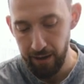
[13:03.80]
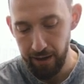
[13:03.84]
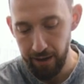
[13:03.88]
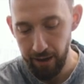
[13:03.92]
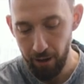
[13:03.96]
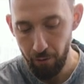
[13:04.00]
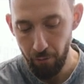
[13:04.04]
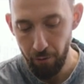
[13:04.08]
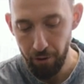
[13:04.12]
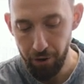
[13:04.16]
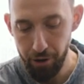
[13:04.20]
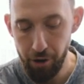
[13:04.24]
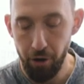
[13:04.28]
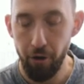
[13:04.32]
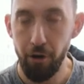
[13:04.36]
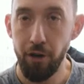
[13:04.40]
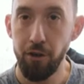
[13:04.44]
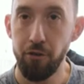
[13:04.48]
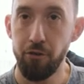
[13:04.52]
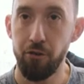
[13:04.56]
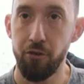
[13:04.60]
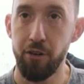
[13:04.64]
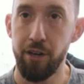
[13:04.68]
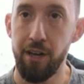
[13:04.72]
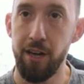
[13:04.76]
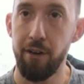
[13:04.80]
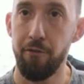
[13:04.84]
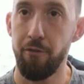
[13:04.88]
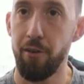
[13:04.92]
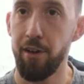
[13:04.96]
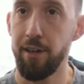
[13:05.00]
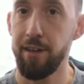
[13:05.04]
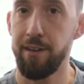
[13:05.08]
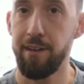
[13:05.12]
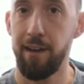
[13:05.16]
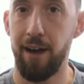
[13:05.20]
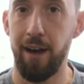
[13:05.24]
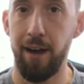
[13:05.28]
uh, we're going to give
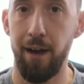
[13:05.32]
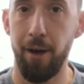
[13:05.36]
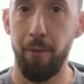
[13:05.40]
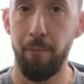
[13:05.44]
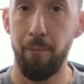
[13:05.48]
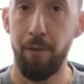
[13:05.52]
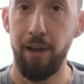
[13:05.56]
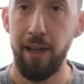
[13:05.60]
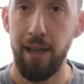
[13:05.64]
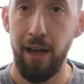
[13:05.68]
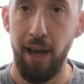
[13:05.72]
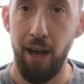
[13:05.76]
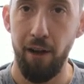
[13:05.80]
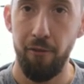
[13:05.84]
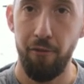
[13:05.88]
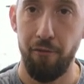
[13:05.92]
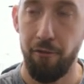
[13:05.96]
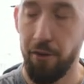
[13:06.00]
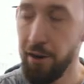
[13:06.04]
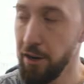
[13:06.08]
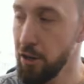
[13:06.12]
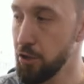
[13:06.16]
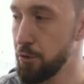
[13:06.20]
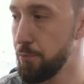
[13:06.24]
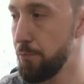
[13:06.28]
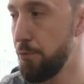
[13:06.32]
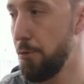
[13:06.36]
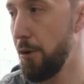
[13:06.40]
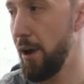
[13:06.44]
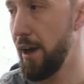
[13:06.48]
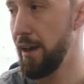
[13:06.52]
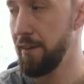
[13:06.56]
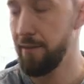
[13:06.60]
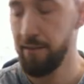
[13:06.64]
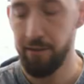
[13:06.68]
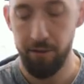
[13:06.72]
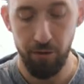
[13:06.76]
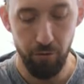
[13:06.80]
it um, a finish
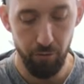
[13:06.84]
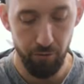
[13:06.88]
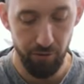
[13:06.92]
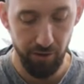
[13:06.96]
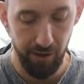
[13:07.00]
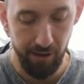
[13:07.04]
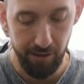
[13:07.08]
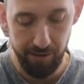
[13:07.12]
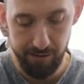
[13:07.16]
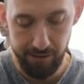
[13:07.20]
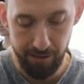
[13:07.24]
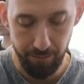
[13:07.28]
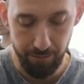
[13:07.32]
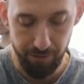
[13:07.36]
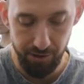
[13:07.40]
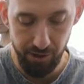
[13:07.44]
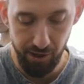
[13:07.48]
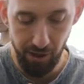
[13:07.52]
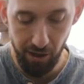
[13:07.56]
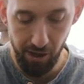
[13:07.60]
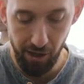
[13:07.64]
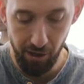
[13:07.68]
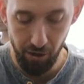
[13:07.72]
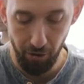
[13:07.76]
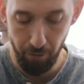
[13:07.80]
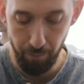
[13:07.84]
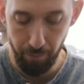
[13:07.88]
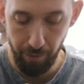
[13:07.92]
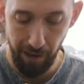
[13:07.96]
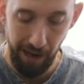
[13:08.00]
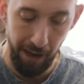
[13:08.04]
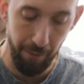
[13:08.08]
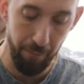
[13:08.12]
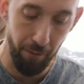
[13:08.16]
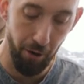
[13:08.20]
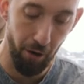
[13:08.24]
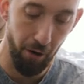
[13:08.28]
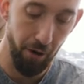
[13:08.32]
press using some silicone
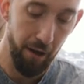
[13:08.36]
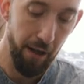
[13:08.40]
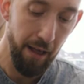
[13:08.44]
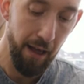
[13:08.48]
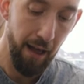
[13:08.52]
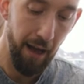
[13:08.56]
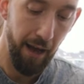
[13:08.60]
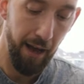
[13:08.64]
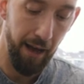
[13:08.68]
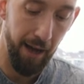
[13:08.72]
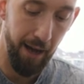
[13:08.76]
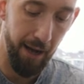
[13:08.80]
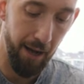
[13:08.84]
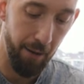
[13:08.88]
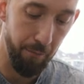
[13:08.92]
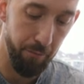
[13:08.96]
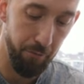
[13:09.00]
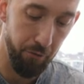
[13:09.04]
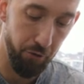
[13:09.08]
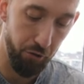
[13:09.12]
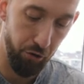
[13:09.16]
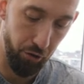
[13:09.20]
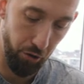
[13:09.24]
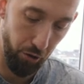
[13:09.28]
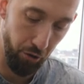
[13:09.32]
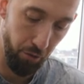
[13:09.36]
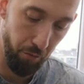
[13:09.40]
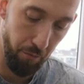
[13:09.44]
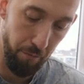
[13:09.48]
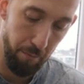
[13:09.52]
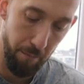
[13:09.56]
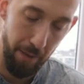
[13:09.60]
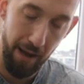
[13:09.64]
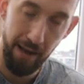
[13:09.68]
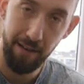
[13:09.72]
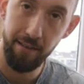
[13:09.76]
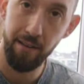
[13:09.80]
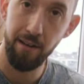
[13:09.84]
paper um, to
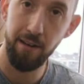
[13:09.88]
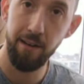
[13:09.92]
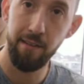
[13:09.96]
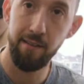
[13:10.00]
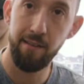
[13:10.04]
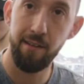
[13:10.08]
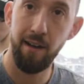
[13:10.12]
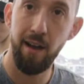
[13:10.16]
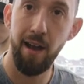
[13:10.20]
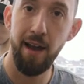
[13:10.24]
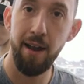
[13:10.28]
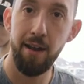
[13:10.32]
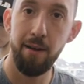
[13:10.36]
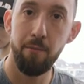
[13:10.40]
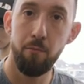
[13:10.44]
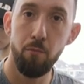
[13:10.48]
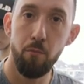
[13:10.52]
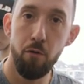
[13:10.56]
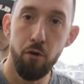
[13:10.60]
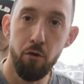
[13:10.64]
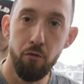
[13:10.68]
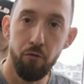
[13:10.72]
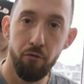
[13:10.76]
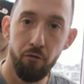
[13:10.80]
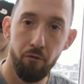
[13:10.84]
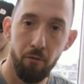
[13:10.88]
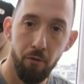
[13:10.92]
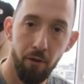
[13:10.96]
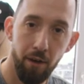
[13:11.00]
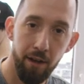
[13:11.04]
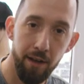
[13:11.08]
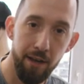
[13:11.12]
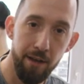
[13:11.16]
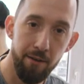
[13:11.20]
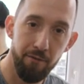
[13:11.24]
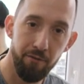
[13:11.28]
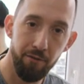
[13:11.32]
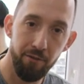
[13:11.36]
make the design move
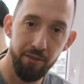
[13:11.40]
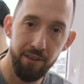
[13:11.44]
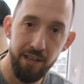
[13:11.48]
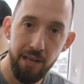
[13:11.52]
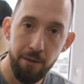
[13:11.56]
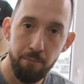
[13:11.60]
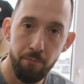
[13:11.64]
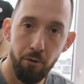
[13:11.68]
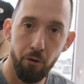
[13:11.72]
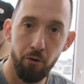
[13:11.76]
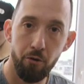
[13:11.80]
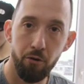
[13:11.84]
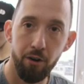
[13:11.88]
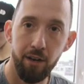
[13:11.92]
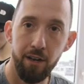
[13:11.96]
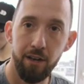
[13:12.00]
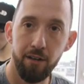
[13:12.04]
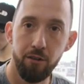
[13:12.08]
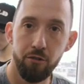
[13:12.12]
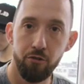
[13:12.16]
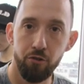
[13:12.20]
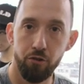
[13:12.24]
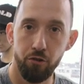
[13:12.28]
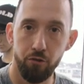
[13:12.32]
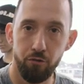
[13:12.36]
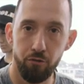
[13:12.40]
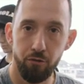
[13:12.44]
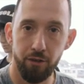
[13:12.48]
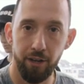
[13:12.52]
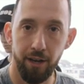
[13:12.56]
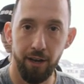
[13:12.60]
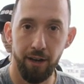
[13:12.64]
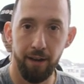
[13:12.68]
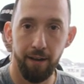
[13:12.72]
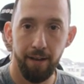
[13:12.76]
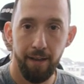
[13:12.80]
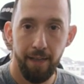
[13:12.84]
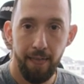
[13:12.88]
even deeper into
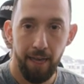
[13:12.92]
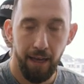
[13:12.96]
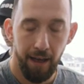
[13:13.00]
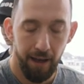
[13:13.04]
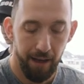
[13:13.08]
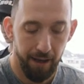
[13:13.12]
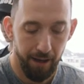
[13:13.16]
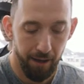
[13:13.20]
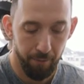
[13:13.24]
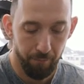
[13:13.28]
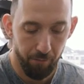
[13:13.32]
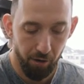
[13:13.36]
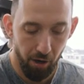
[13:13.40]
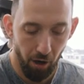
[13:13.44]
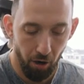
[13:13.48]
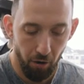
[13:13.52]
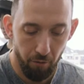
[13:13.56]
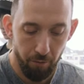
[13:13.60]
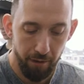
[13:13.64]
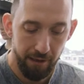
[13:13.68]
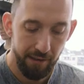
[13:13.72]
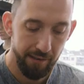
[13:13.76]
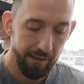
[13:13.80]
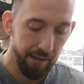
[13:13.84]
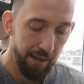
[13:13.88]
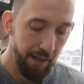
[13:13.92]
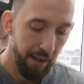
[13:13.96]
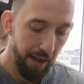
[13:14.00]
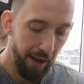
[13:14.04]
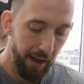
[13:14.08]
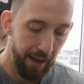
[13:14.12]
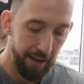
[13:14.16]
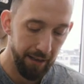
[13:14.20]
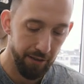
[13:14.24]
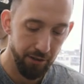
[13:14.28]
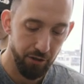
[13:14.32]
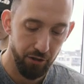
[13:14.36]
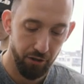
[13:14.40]
the um, garment
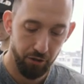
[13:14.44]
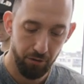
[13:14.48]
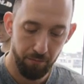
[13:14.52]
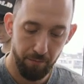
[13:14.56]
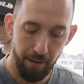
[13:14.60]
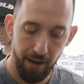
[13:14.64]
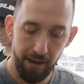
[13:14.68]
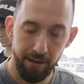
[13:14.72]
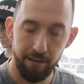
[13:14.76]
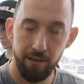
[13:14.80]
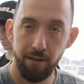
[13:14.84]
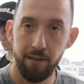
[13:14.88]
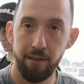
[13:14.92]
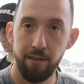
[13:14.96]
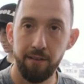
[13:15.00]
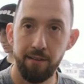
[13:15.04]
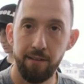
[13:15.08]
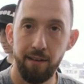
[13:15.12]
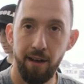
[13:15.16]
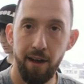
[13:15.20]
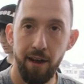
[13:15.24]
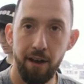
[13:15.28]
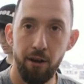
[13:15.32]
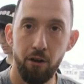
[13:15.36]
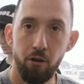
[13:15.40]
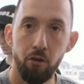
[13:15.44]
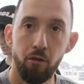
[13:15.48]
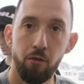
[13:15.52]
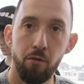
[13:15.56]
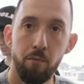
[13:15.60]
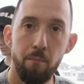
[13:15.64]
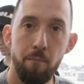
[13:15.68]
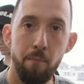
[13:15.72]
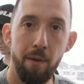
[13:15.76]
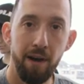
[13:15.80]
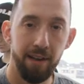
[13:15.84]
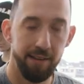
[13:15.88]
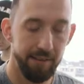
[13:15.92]
and to make the design look
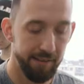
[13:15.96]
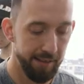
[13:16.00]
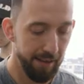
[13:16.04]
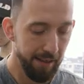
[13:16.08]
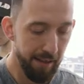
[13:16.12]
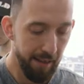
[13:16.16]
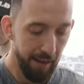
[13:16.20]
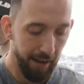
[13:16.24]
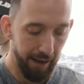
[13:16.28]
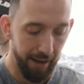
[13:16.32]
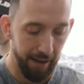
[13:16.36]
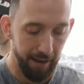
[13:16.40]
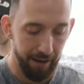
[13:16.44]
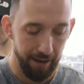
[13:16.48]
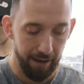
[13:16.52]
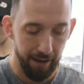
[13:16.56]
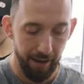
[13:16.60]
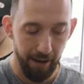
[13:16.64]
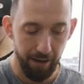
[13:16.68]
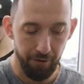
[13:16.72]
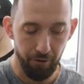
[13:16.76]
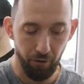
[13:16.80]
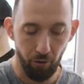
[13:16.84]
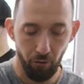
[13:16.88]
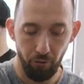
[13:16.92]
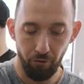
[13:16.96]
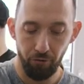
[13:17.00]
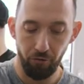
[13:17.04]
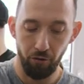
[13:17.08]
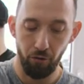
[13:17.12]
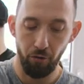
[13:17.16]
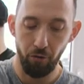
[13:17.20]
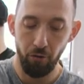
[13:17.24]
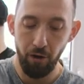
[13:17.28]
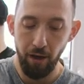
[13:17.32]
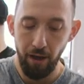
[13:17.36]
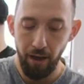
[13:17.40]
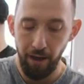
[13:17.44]
matte uh, and
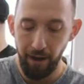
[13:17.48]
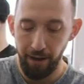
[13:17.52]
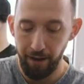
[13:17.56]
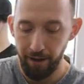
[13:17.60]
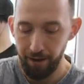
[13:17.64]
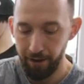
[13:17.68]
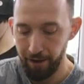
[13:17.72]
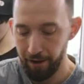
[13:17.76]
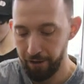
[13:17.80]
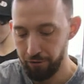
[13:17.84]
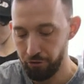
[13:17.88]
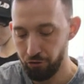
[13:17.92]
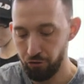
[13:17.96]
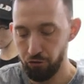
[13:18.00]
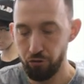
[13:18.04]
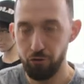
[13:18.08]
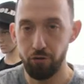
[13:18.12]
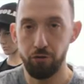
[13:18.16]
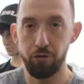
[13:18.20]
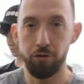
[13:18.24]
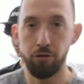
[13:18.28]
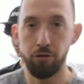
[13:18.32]
also uh, ensure